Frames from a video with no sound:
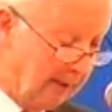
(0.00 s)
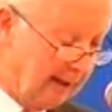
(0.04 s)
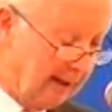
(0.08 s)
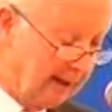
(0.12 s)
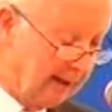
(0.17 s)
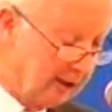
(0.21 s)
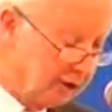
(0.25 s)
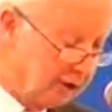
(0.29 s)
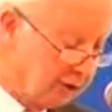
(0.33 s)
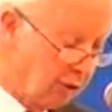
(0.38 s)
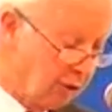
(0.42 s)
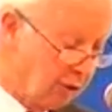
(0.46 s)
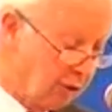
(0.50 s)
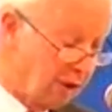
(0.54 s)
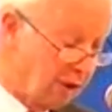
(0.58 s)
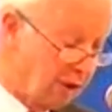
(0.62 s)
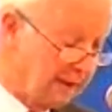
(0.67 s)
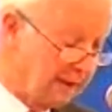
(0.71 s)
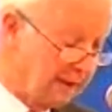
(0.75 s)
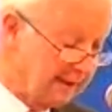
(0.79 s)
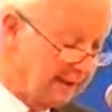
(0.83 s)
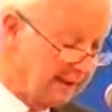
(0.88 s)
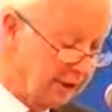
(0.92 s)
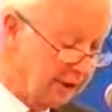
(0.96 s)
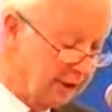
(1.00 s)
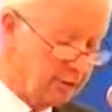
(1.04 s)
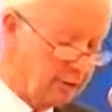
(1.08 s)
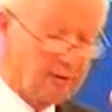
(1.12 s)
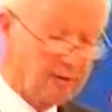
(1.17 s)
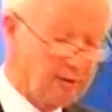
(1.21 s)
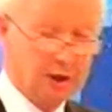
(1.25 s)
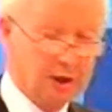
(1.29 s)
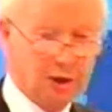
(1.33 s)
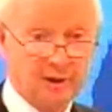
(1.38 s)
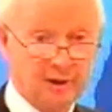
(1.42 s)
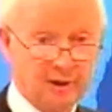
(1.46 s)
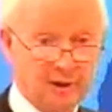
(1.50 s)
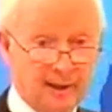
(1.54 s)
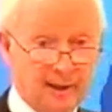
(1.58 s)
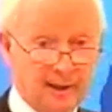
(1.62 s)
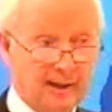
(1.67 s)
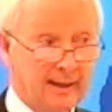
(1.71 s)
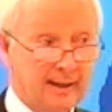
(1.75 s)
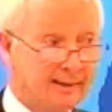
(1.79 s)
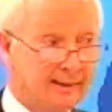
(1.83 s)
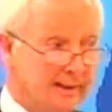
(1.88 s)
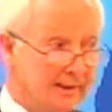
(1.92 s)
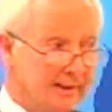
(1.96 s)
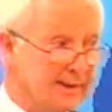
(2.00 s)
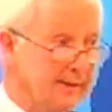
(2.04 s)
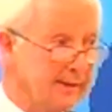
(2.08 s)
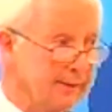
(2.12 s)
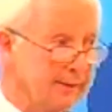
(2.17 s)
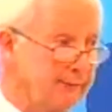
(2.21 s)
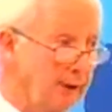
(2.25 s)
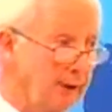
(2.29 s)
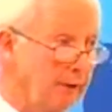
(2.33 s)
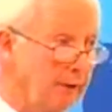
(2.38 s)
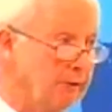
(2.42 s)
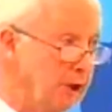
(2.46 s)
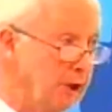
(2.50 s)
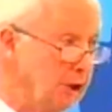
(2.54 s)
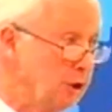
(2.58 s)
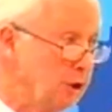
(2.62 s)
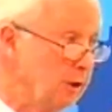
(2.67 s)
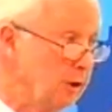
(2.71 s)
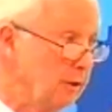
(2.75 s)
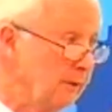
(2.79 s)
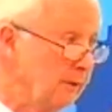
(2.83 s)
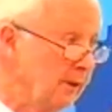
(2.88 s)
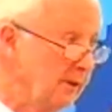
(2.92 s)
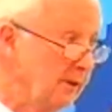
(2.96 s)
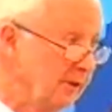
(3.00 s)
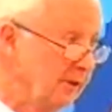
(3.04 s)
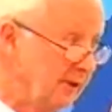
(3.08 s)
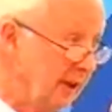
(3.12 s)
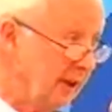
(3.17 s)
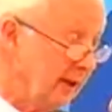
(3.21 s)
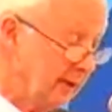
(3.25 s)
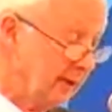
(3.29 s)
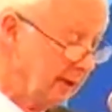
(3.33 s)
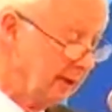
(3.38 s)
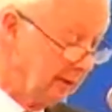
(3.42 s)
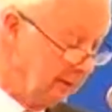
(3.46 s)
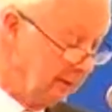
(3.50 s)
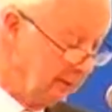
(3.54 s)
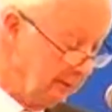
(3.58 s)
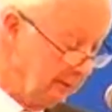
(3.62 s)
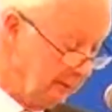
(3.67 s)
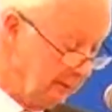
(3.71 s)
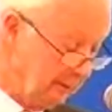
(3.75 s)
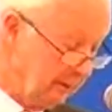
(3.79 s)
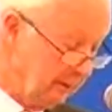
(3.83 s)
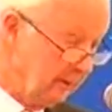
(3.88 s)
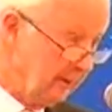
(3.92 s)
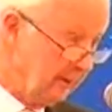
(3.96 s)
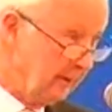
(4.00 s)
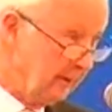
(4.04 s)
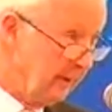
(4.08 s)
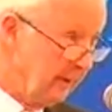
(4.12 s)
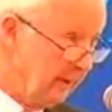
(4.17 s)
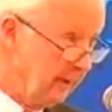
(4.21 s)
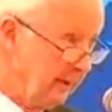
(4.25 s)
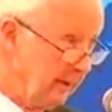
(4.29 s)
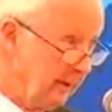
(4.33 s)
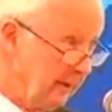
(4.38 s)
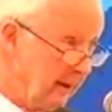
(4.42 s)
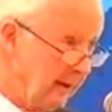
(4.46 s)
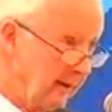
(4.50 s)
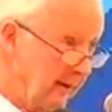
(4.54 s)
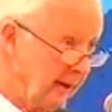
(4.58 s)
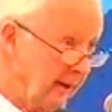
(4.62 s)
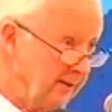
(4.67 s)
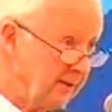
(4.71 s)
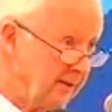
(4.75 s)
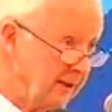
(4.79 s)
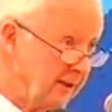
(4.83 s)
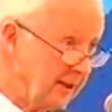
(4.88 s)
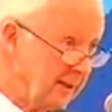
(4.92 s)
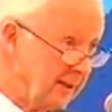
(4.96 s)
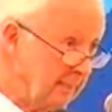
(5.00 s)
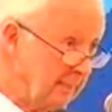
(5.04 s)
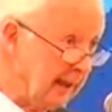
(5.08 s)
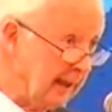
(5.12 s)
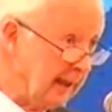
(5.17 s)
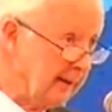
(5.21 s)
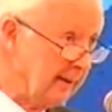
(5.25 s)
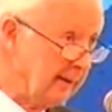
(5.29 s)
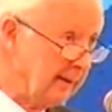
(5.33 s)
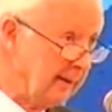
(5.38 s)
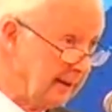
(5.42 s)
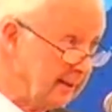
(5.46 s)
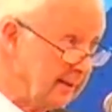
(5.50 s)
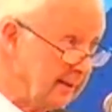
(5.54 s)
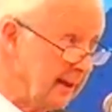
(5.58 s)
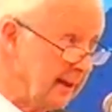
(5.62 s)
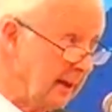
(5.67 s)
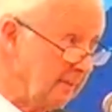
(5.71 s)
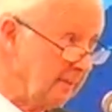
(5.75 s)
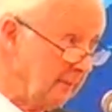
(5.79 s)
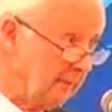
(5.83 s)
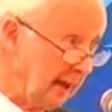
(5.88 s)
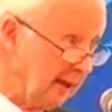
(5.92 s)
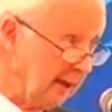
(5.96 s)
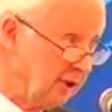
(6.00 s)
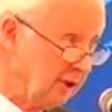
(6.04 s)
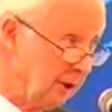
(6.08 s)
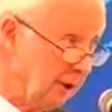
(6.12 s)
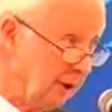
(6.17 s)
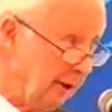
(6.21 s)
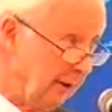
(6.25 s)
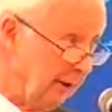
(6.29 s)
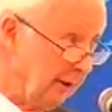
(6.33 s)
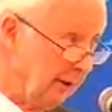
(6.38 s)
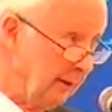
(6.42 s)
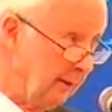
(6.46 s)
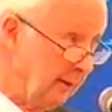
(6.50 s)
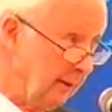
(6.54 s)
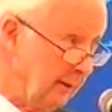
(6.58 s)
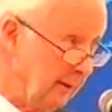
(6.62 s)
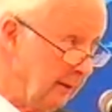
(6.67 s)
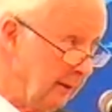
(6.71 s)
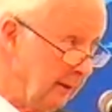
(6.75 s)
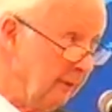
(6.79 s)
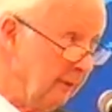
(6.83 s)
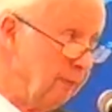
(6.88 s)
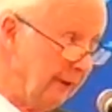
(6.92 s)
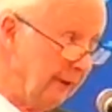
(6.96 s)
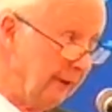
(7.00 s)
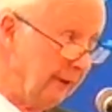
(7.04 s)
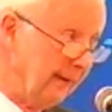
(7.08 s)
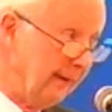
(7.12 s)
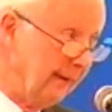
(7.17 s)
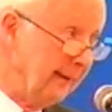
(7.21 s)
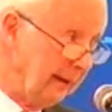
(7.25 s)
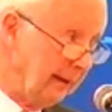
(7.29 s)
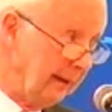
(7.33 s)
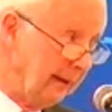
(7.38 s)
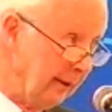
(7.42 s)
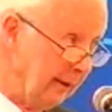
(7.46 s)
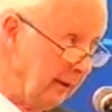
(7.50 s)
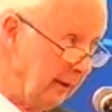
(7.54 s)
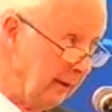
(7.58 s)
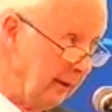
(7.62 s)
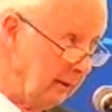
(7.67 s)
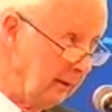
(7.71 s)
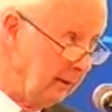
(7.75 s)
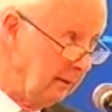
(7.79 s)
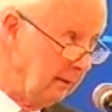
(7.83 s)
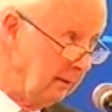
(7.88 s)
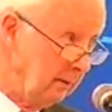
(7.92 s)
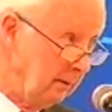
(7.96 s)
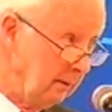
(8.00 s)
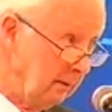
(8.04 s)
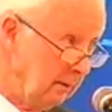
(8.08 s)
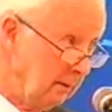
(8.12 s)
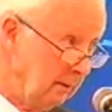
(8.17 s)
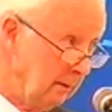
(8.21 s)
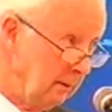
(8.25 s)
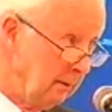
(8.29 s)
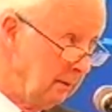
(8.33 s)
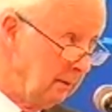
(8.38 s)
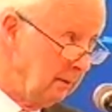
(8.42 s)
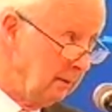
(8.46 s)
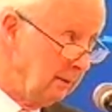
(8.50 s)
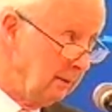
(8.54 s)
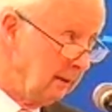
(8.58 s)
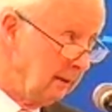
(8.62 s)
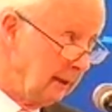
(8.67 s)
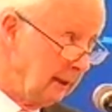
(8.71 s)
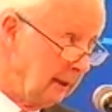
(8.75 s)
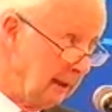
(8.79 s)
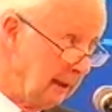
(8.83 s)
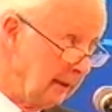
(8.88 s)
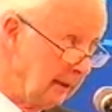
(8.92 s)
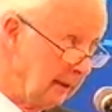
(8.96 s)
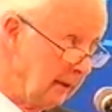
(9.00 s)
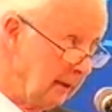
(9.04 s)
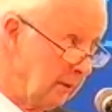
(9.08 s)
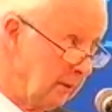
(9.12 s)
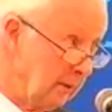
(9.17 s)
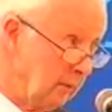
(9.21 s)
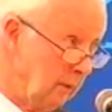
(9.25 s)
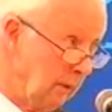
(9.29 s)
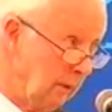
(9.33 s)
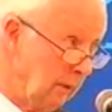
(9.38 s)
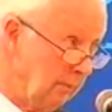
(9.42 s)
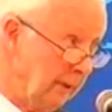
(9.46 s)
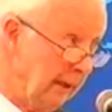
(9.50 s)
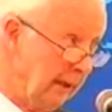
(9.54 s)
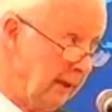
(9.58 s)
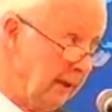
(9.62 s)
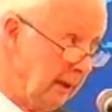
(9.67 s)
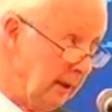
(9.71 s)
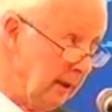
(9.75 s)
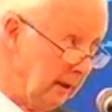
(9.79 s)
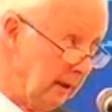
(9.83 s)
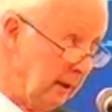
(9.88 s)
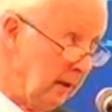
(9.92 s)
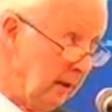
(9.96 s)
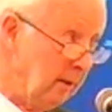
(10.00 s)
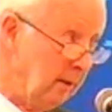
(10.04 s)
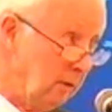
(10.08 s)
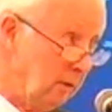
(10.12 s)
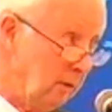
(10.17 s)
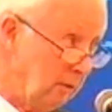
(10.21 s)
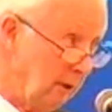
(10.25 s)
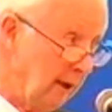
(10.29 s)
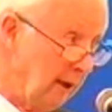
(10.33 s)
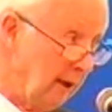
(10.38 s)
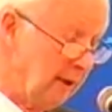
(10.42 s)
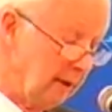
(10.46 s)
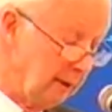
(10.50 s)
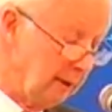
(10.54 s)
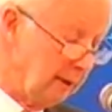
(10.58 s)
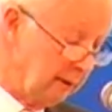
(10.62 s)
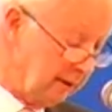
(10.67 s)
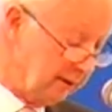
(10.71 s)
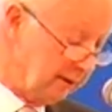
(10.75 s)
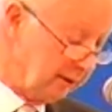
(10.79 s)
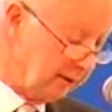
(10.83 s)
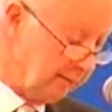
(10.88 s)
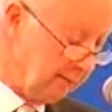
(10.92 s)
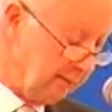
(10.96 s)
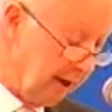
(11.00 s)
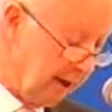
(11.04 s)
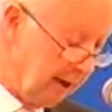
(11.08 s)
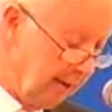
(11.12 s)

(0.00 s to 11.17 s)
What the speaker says: and social disintegration since the foundation of the state. And I suspect this time next year, if we can get here, Ireland will be in great disarray.